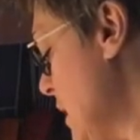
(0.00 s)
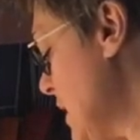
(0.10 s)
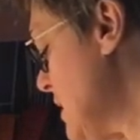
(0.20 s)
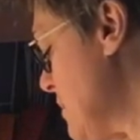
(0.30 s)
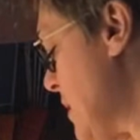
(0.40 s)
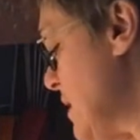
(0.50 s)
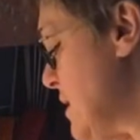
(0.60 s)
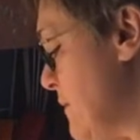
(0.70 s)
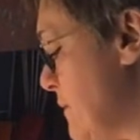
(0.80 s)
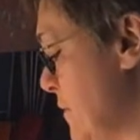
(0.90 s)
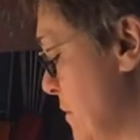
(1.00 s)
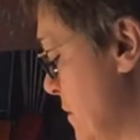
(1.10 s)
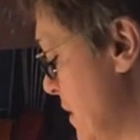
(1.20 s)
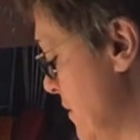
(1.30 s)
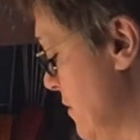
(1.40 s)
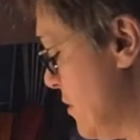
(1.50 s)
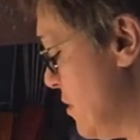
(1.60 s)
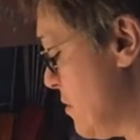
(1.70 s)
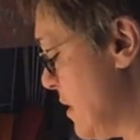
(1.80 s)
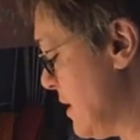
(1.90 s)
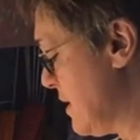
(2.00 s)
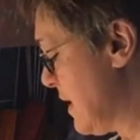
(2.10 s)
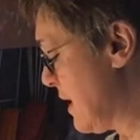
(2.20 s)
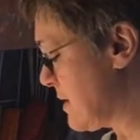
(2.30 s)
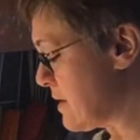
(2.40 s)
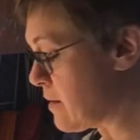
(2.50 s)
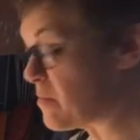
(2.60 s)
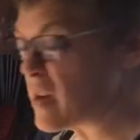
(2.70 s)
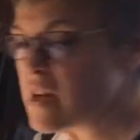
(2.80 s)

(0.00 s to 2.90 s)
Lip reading: like spicy food, you can get some